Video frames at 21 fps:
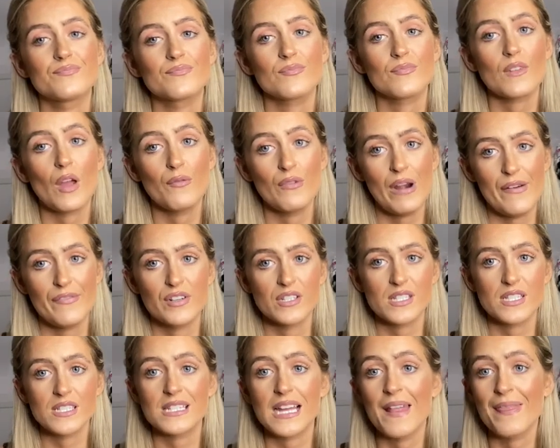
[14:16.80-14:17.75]

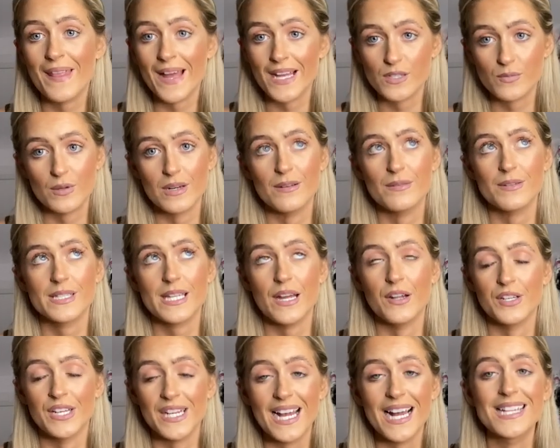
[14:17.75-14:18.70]
references, and that's what I was telling
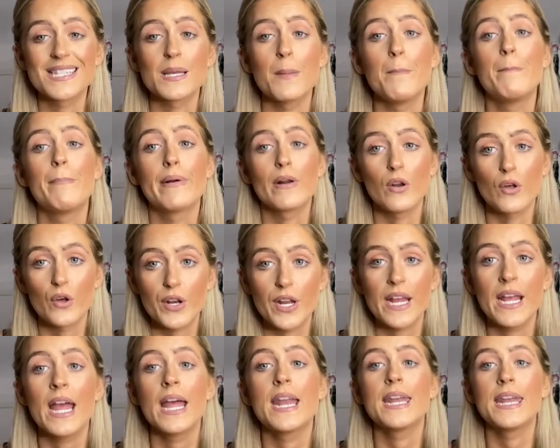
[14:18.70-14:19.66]
you, it's a
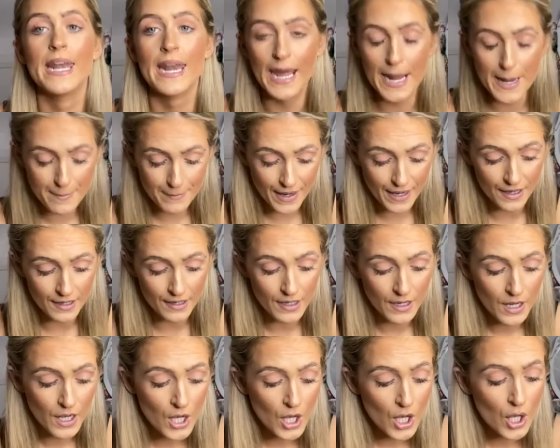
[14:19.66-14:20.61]
bloody nightmare.
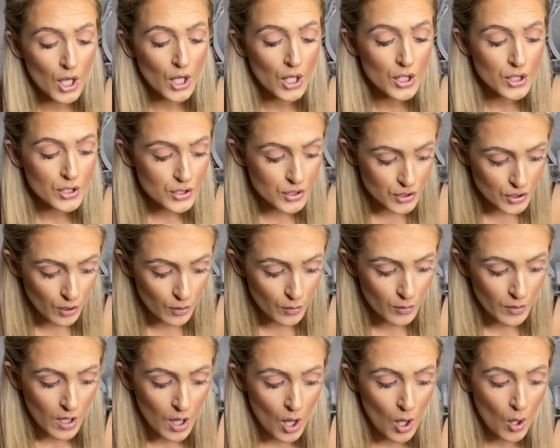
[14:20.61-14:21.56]
So
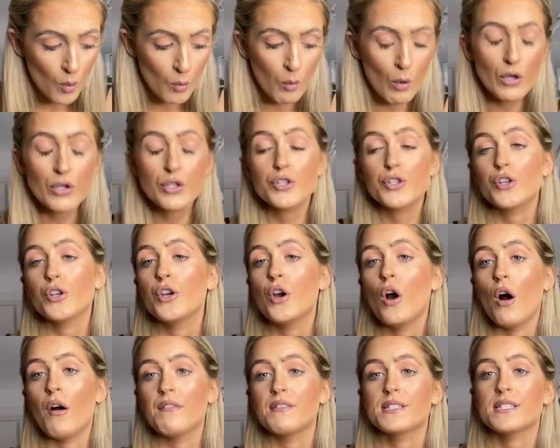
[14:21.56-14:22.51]
once you
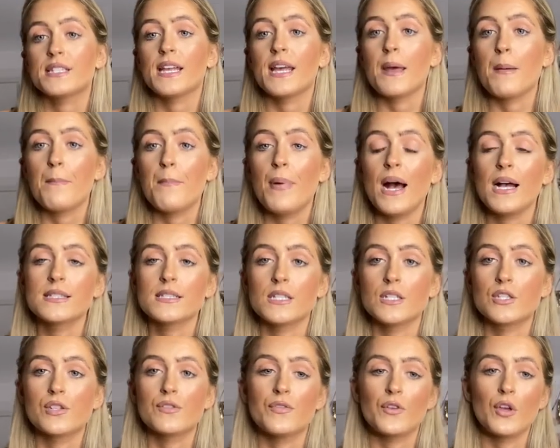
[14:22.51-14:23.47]
obviously pass the
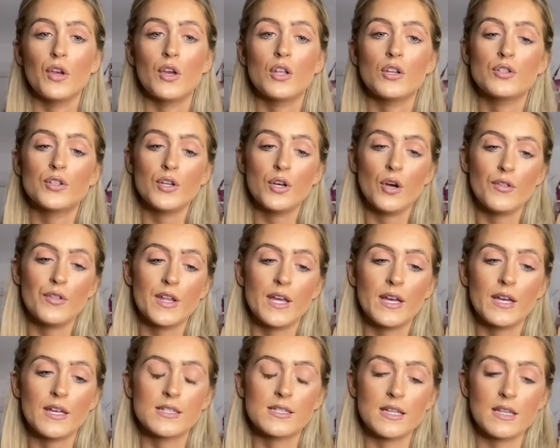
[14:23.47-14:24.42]
interview, do all
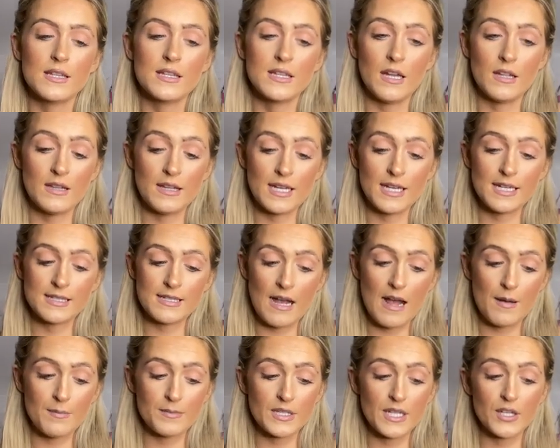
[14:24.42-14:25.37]
the
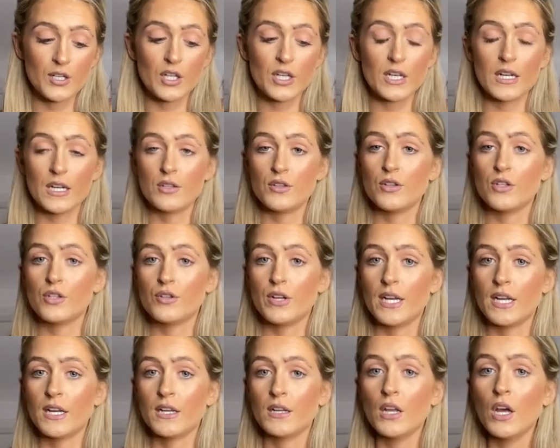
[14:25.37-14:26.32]
exams, then you get under the
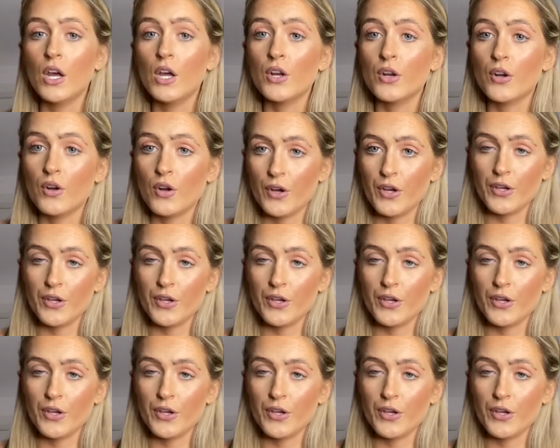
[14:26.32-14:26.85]
training. Now